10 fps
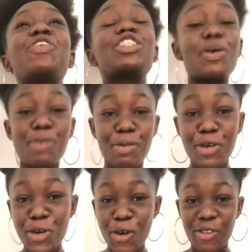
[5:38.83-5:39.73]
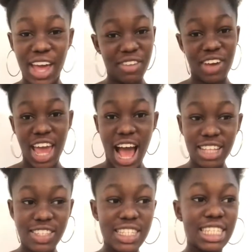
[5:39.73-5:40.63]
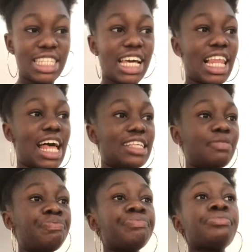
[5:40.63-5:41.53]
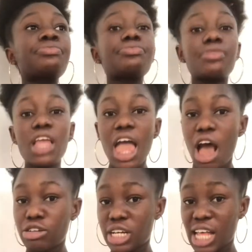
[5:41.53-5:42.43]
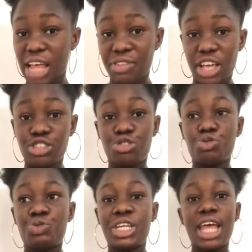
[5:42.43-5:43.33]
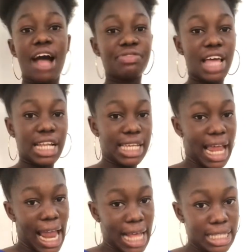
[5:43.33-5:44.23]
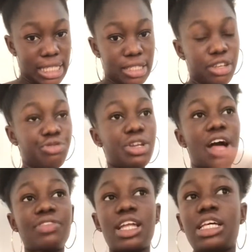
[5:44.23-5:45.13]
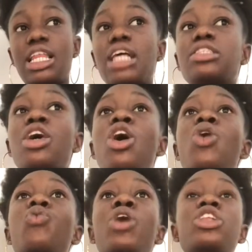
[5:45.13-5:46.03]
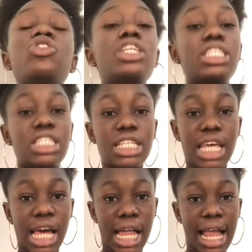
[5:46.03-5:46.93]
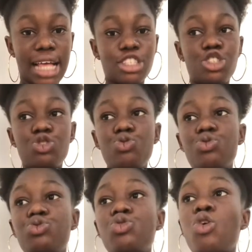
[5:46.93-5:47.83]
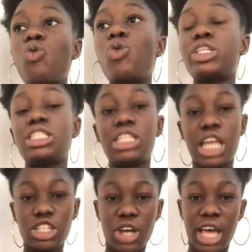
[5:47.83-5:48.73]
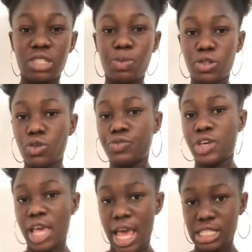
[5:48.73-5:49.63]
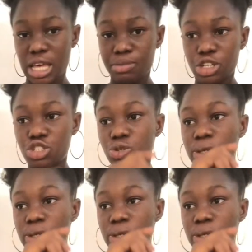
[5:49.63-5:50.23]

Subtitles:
people who find it very hard to listen in class, I would just advise you to read after the class. Read after the class. When you listen in class, you know what the lecturer expects of you in examination.